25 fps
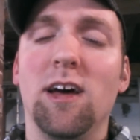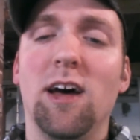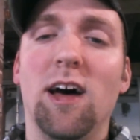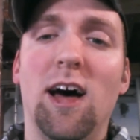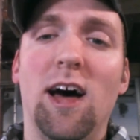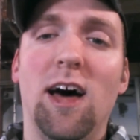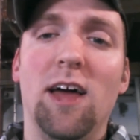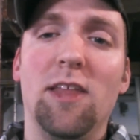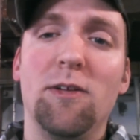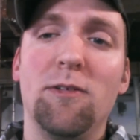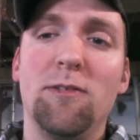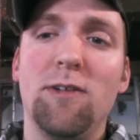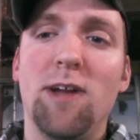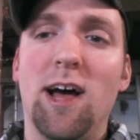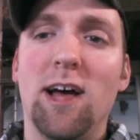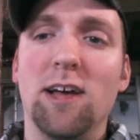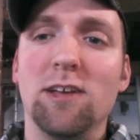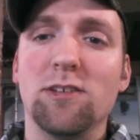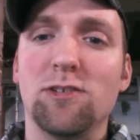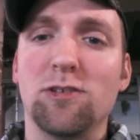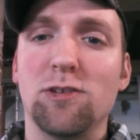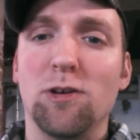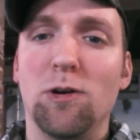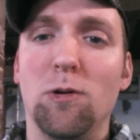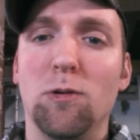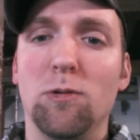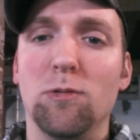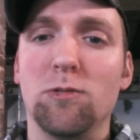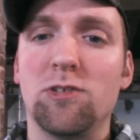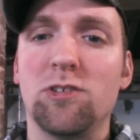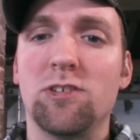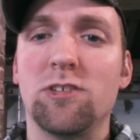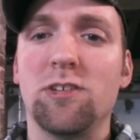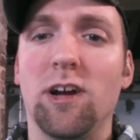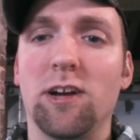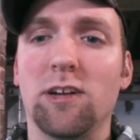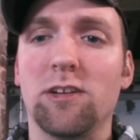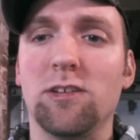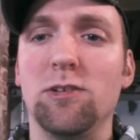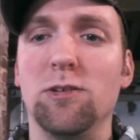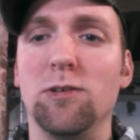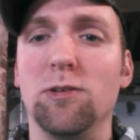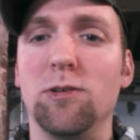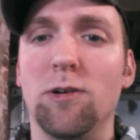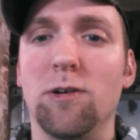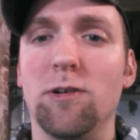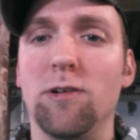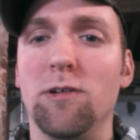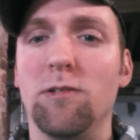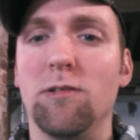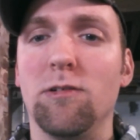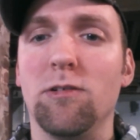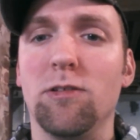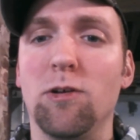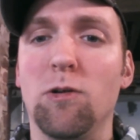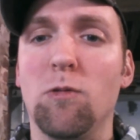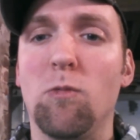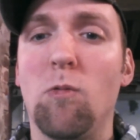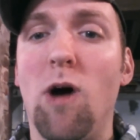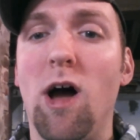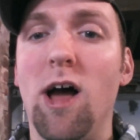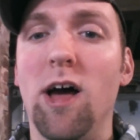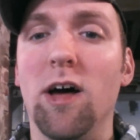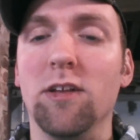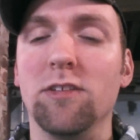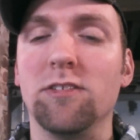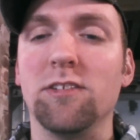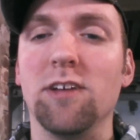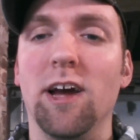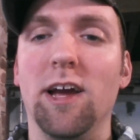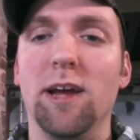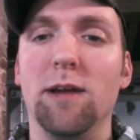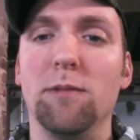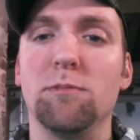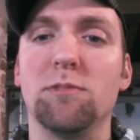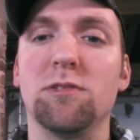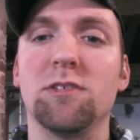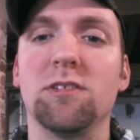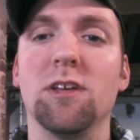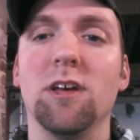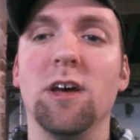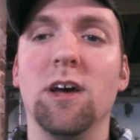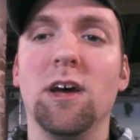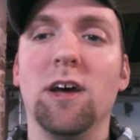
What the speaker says: They're not so stuck to their wild types.